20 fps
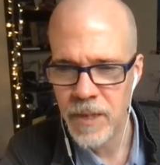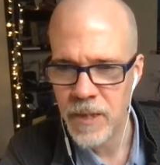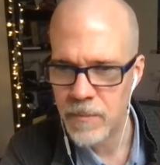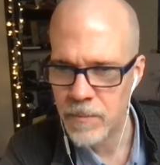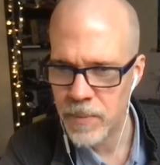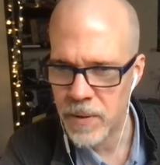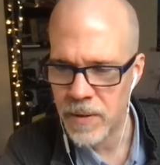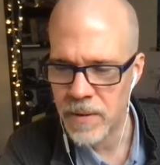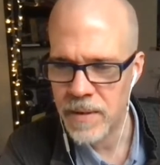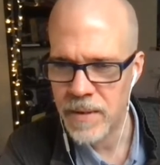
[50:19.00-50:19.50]

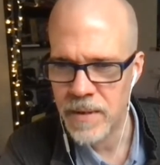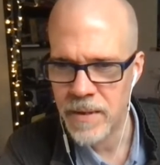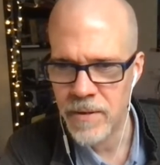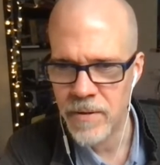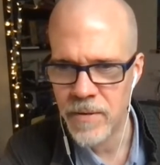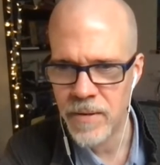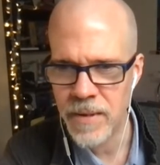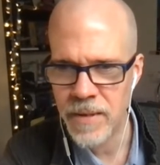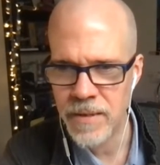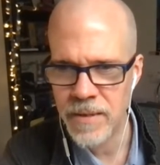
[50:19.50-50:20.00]
Paul, on the
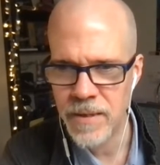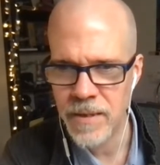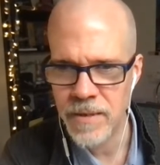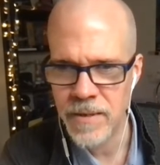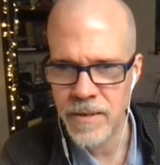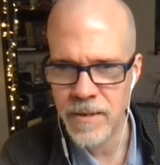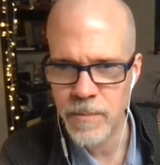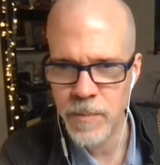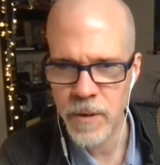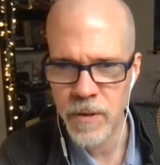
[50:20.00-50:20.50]
other hand, says
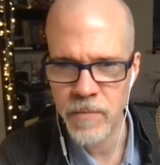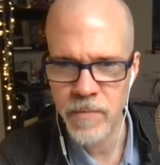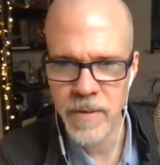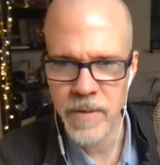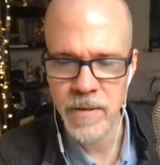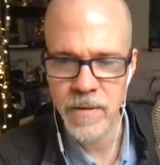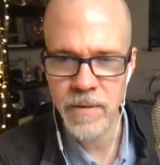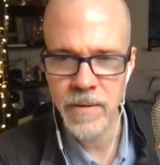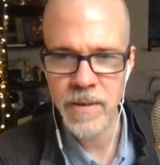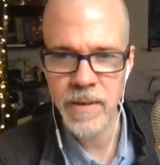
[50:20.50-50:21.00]
he's part of
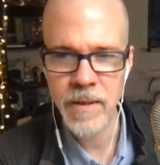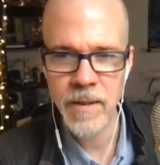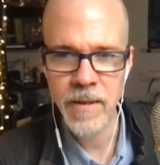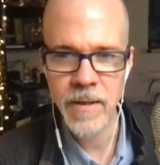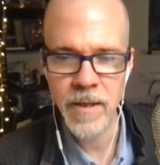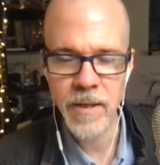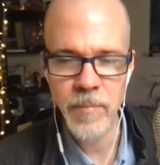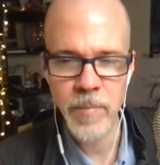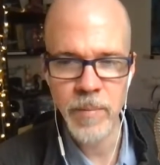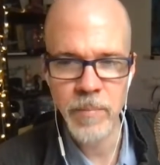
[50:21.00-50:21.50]
the elite
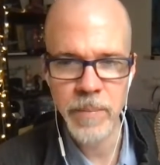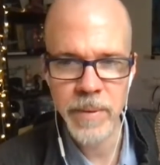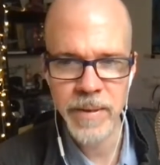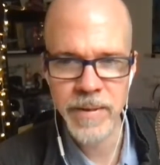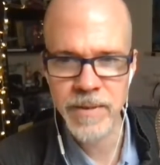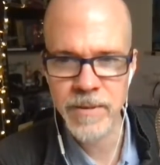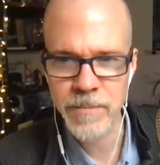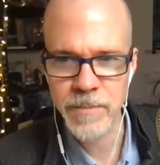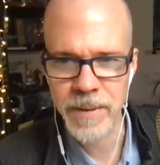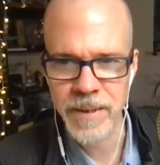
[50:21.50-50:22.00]
club at
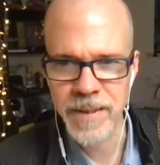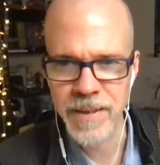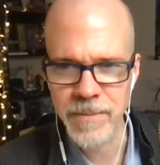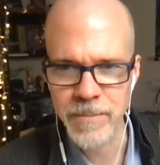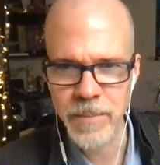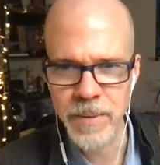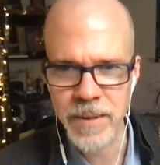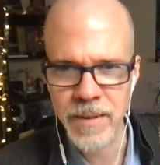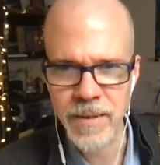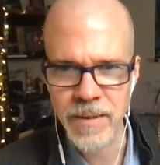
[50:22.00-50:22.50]
Best Buy
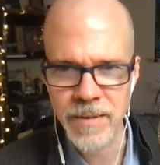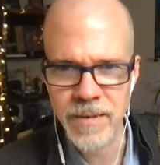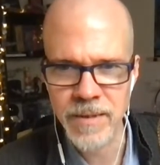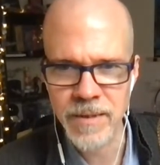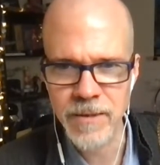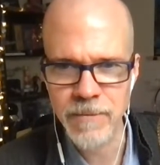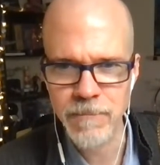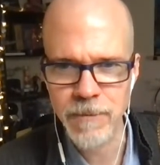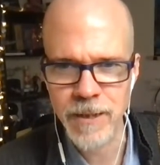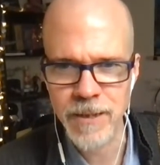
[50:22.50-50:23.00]
because he
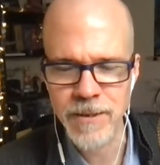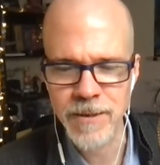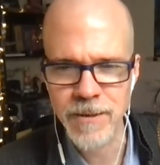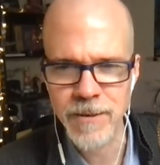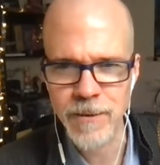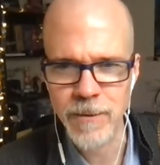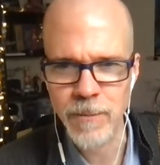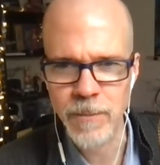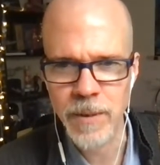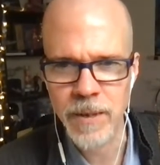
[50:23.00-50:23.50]
spends
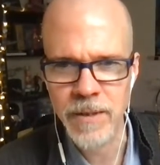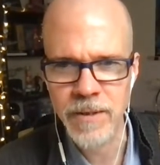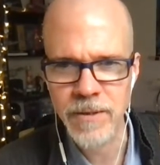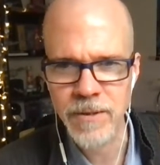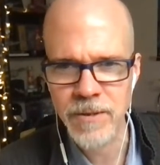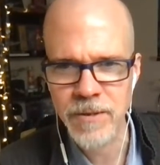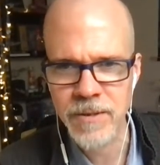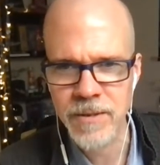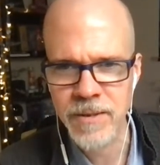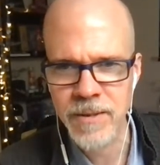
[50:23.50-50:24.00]
so
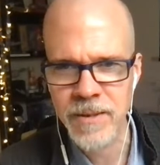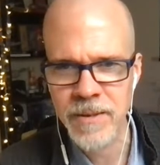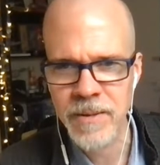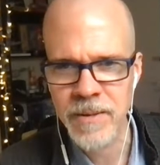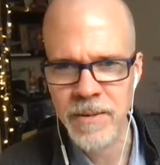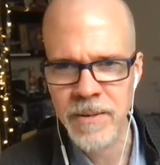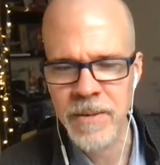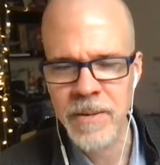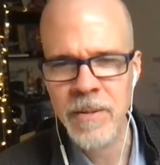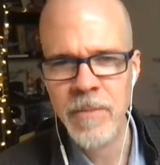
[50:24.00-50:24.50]
much.
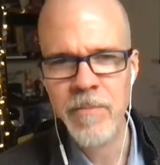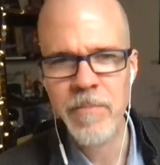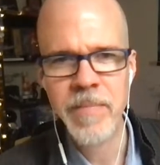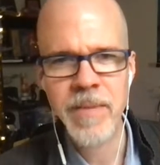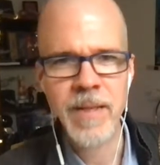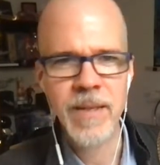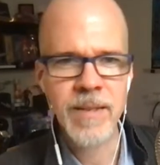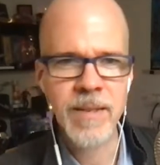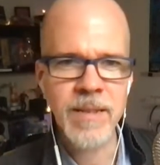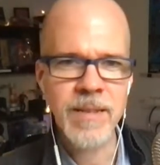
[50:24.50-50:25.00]

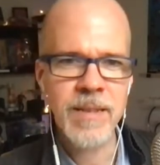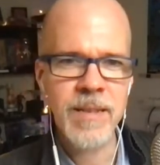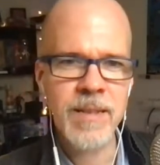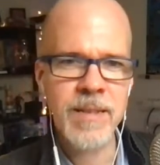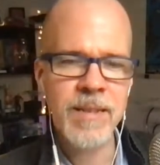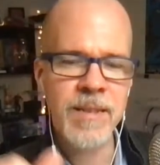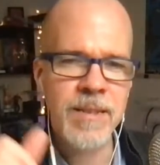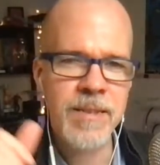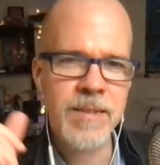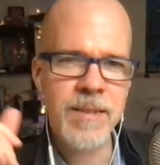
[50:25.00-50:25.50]
I like the
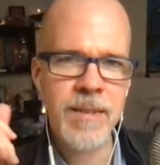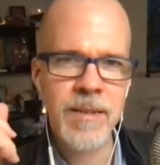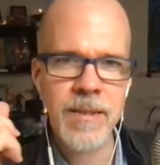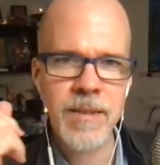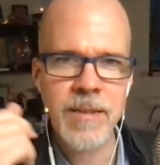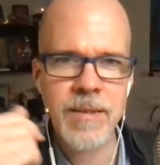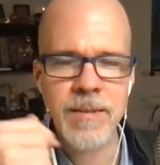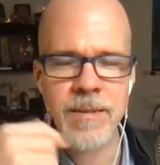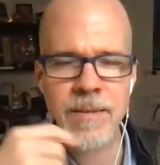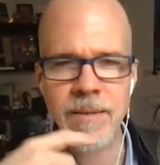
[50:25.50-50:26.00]
idea it's like a
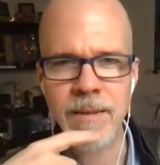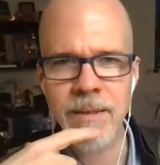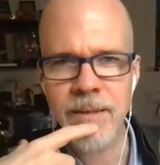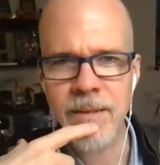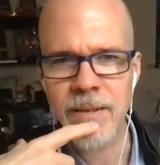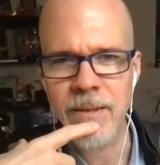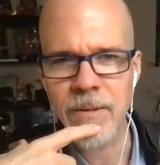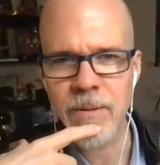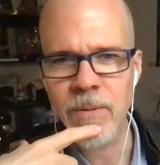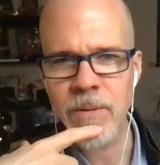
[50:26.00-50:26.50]

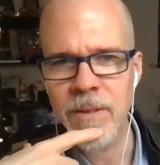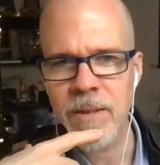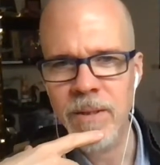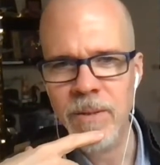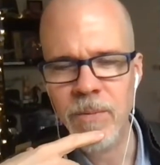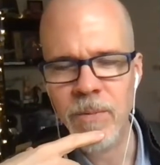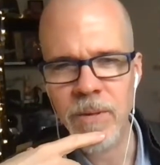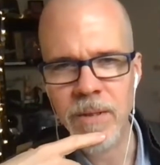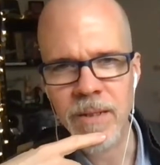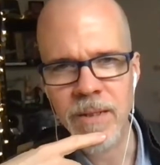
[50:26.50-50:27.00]
casino
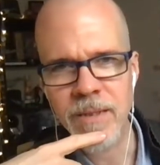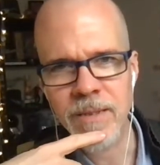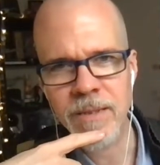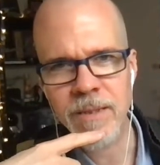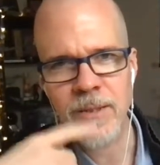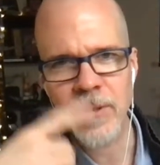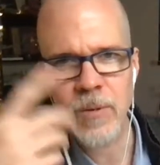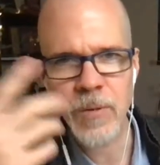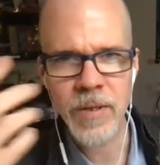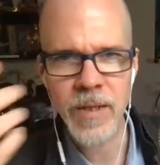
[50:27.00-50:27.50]
where they see
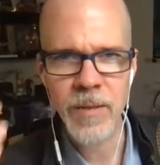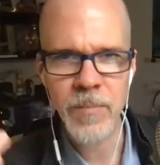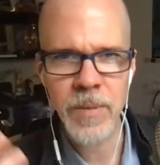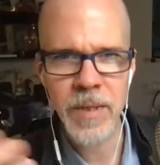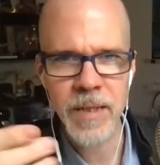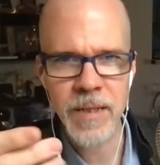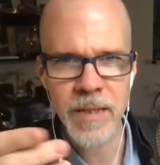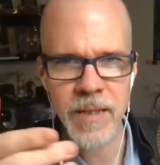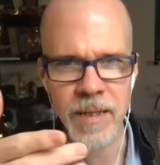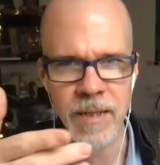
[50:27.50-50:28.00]
you come
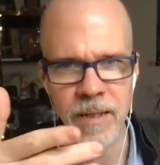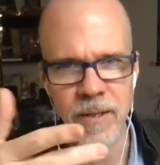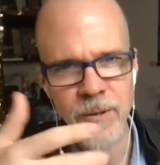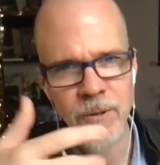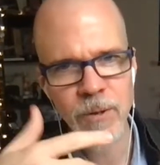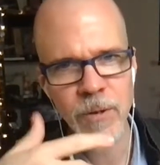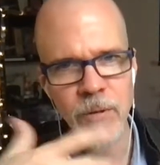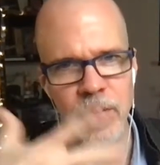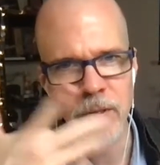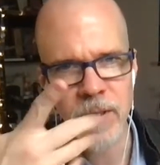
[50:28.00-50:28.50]
in and they
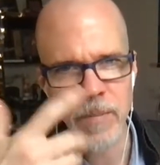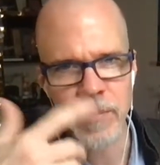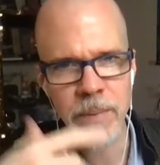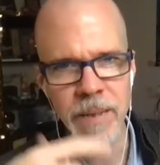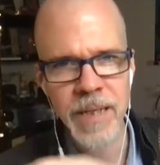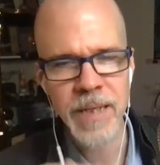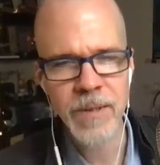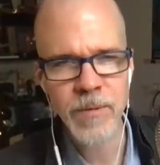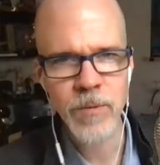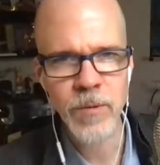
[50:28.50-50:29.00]
usher you to the
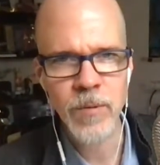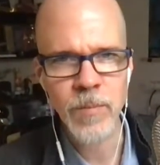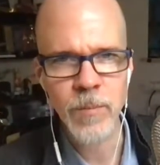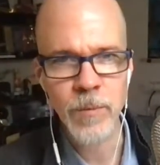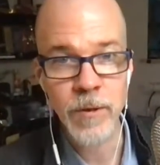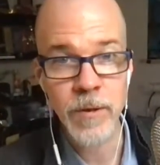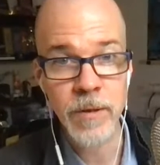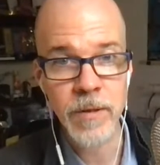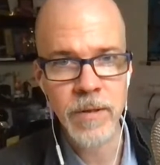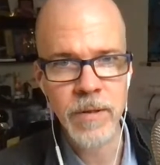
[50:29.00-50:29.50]
back room
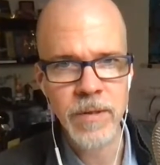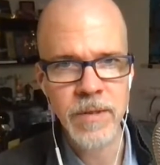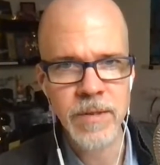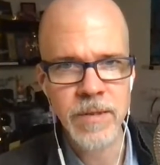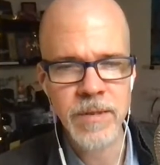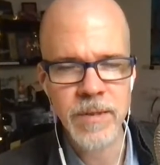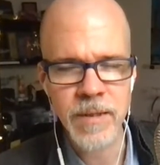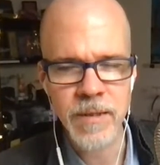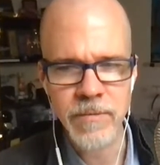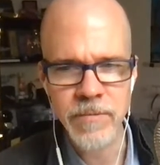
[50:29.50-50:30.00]
where the good
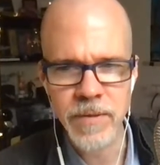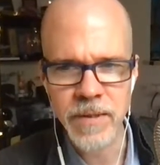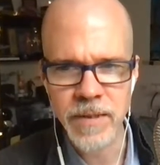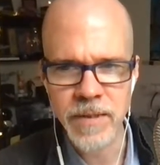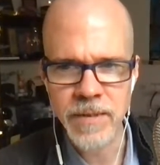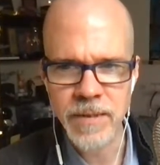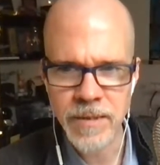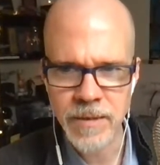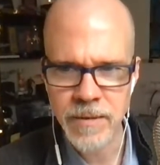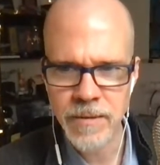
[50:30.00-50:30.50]
stuff
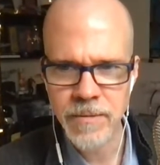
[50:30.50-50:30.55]
is